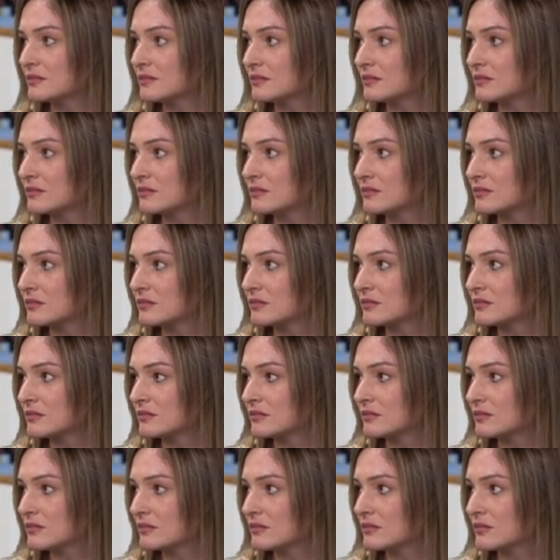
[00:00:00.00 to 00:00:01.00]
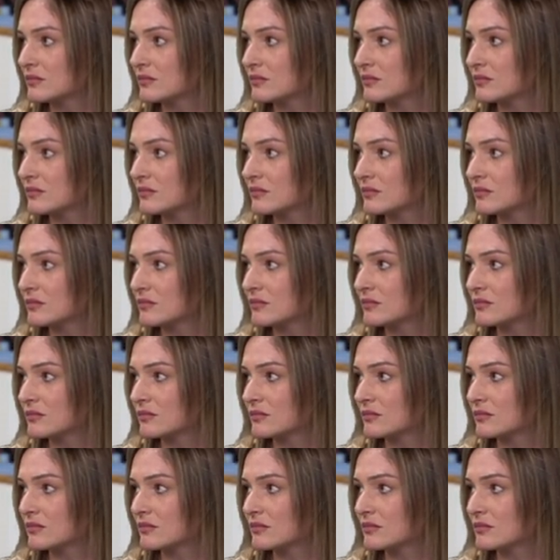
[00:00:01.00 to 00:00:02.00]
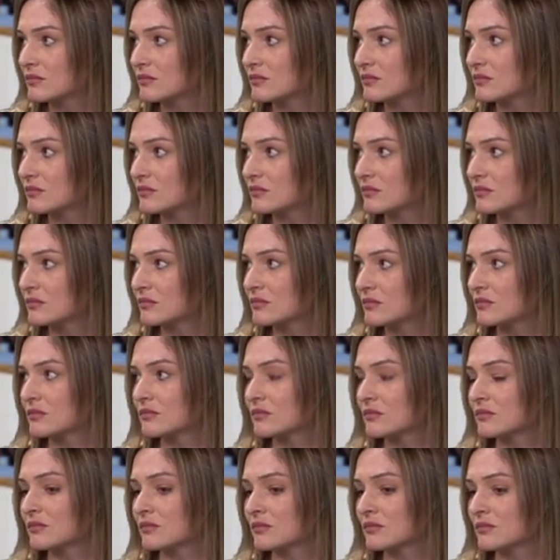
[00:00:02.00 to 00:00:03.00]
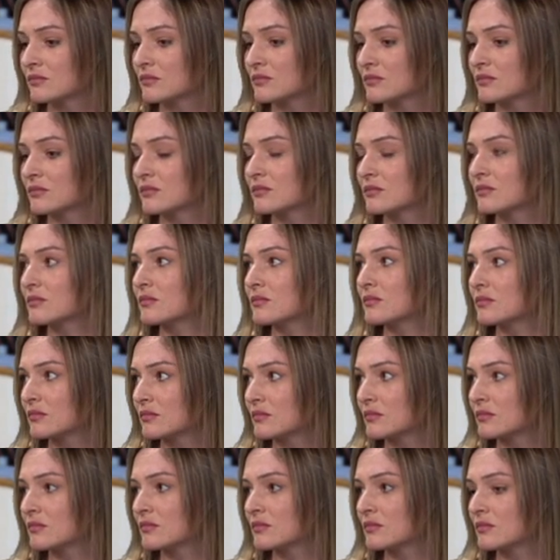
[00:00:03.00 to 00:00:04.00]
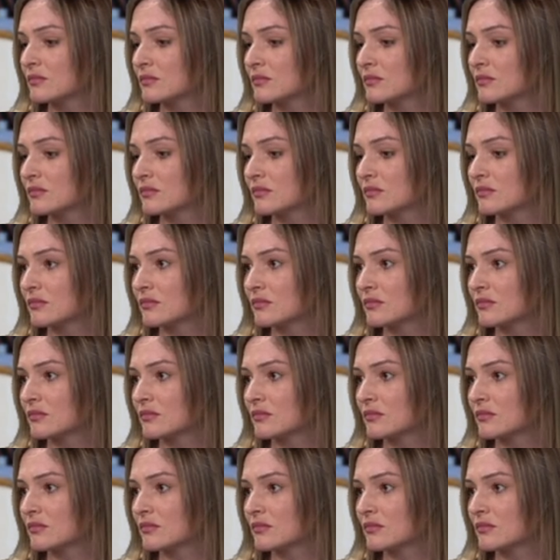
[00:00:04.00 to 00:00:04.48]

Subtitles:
[no speech]